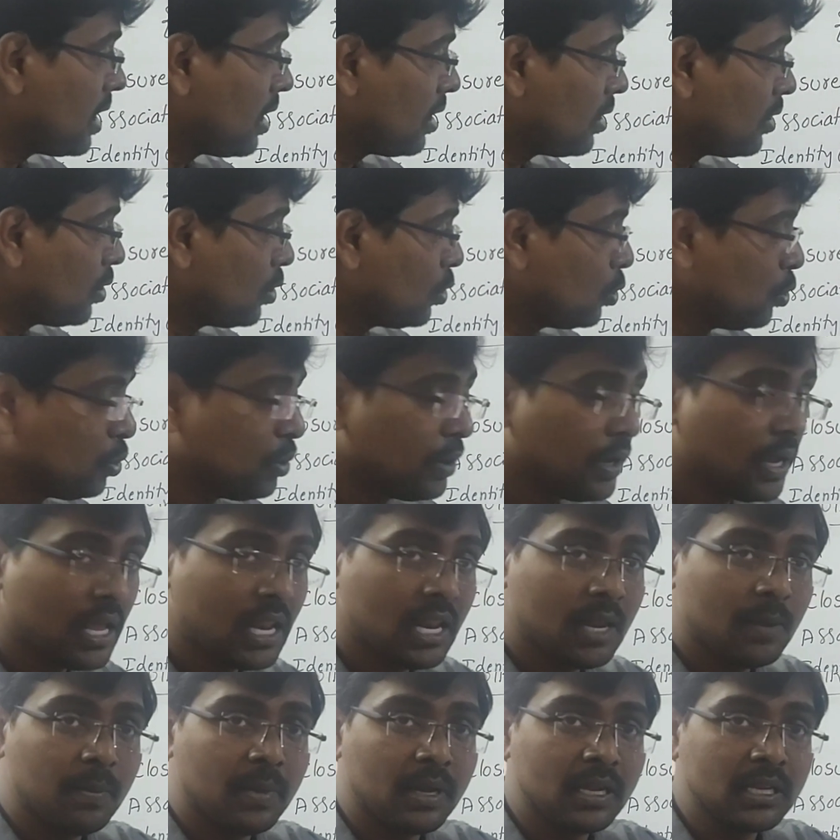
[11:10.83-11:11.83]
the two
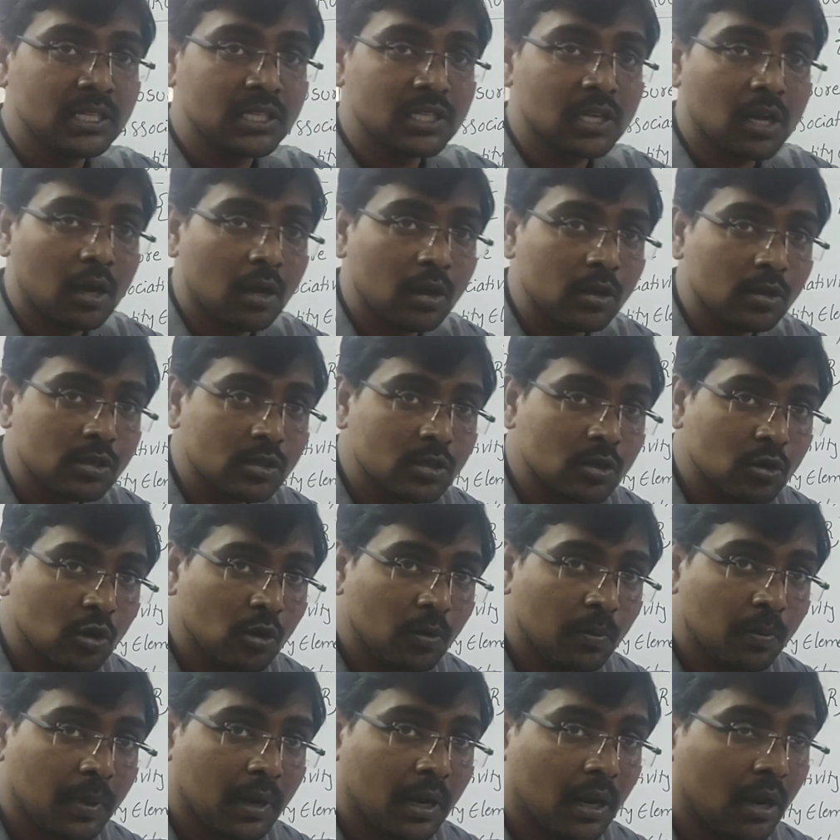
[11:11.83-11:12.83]
elements
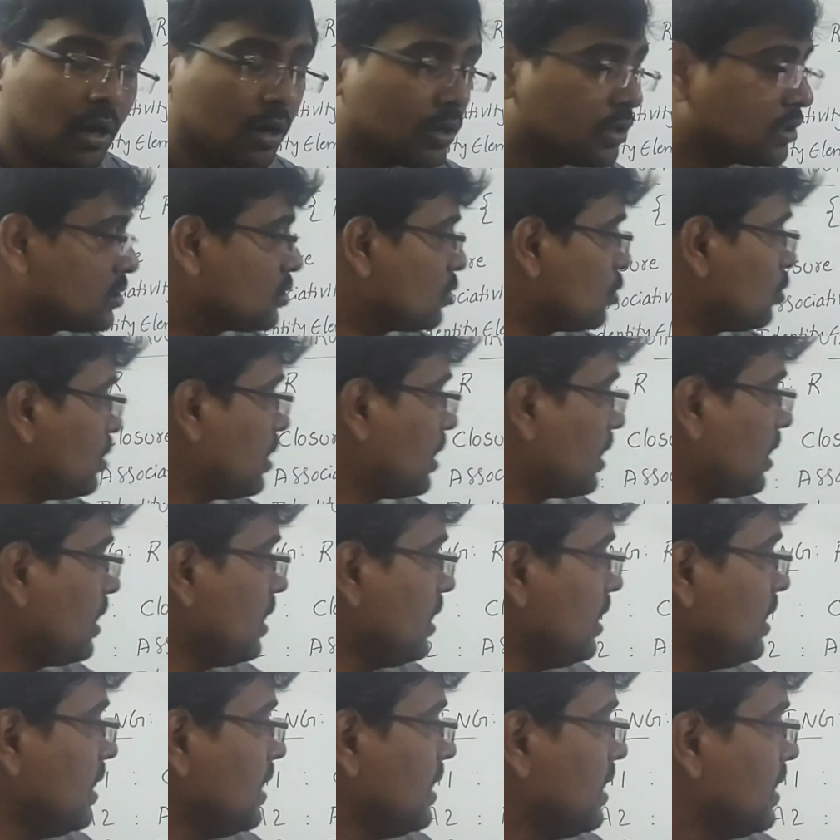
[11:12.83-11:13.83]
also belongs to the
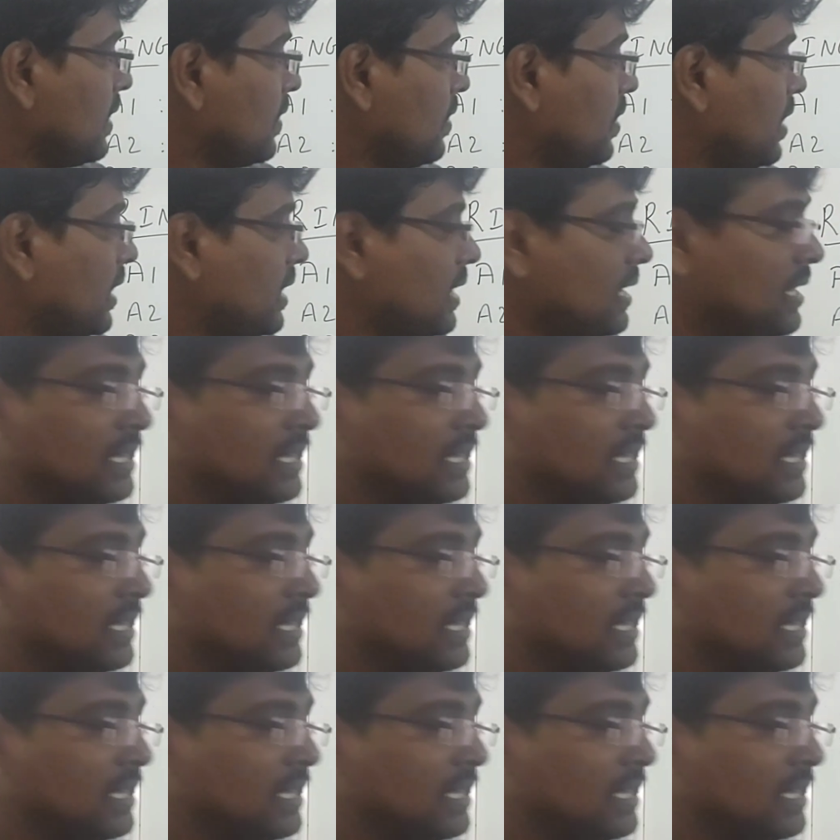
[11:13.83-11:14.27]
ring. That